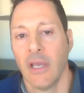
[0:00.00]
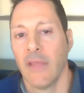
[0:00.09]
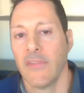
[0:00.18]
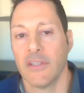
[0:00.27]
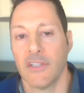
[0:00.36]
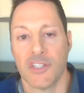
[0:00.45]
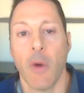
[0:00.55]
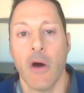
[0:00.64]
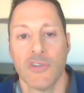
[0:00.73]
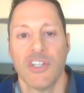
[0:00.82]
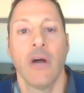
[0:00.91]
that the small
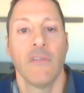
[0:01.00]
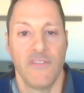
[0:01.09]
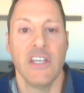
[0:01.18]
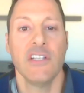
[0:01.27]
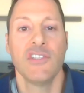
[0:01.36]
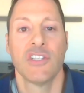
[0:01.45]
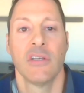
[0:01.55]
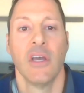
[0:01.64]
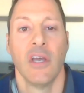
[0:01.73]
cell feeds